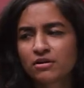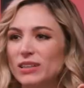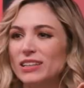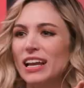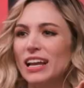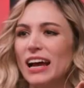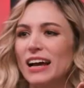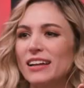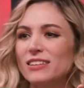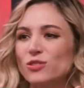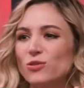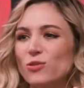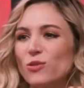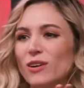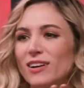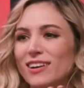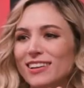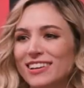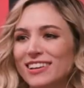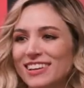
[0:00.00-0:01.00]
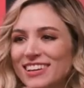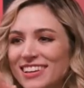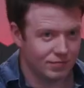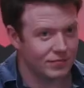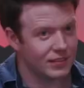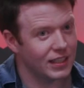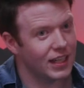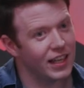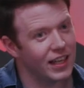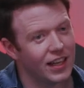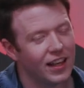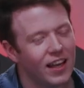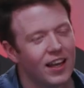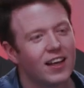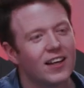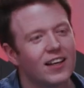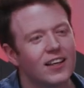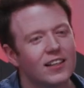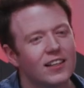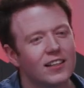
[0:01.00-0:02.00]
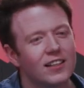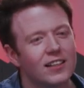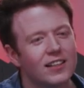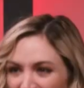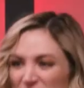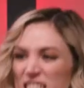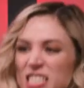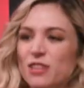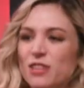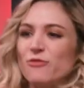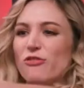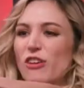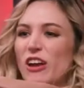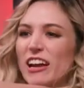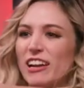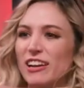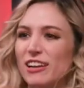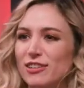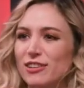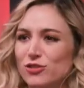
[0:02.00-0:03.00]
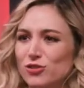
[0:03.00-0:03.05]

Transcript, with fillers: But not 20. Right. Disadvantage.